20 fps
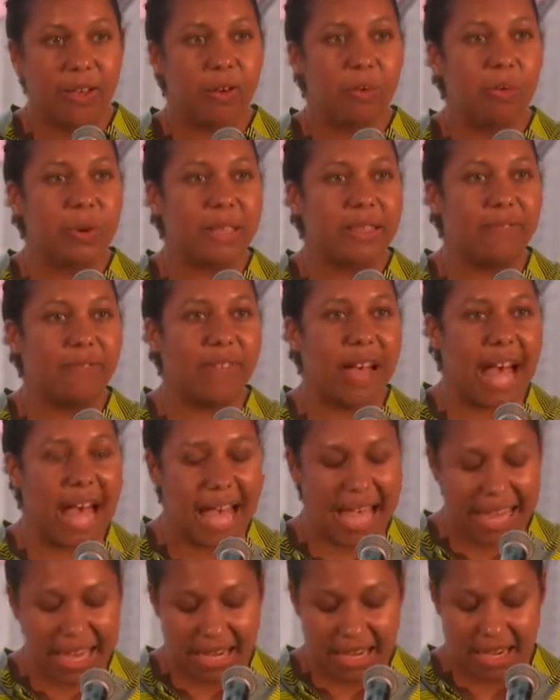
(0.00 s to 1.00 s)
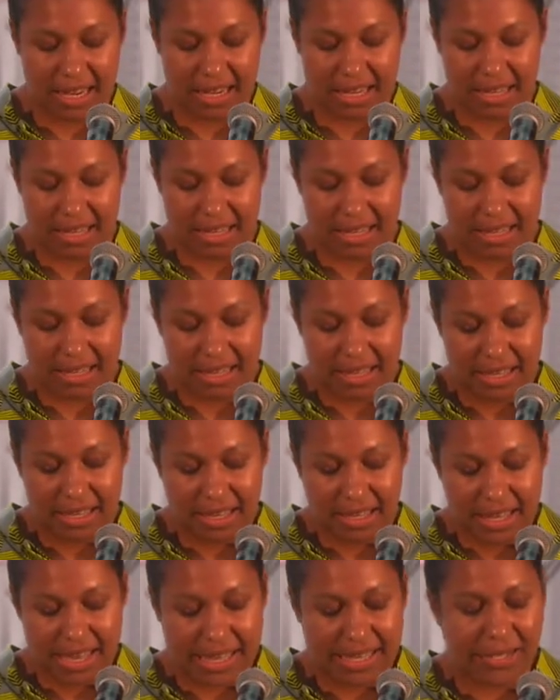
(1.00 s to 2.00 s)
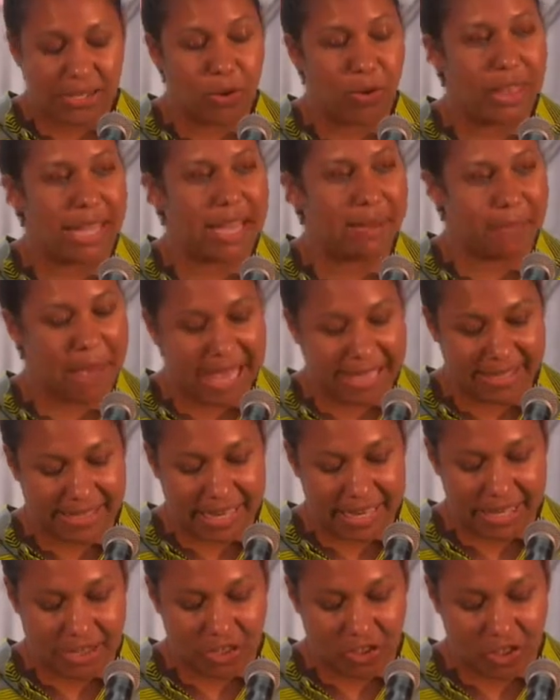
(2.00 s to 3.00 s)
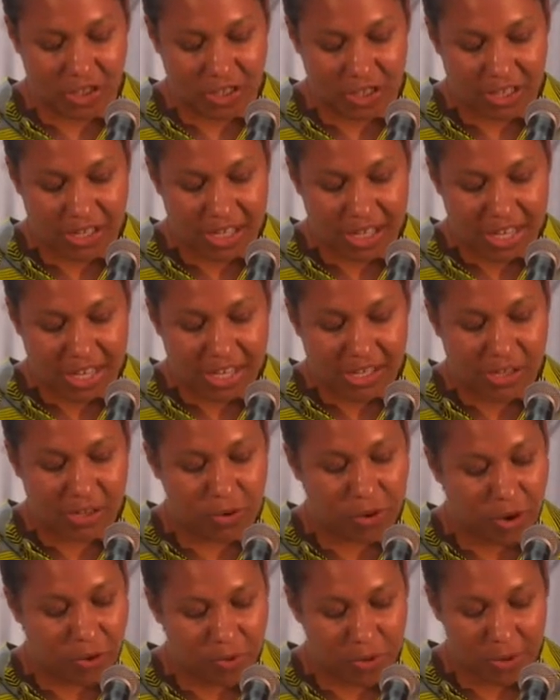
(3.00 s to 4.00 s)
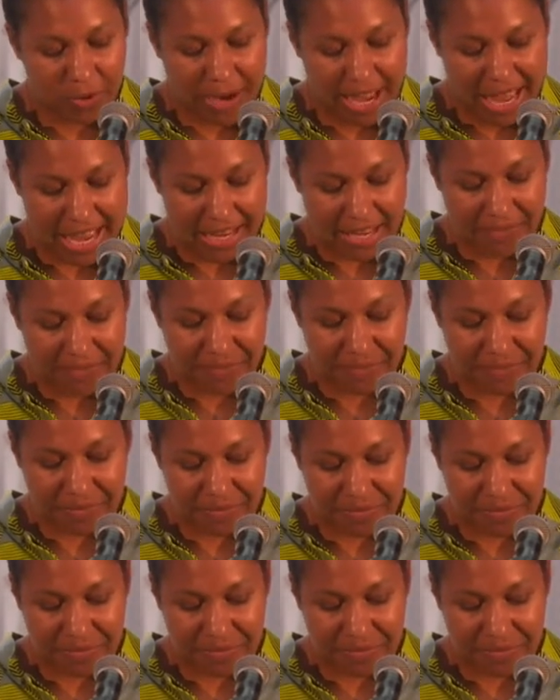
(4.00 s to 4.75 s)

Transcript: with vine, its only message to overrun.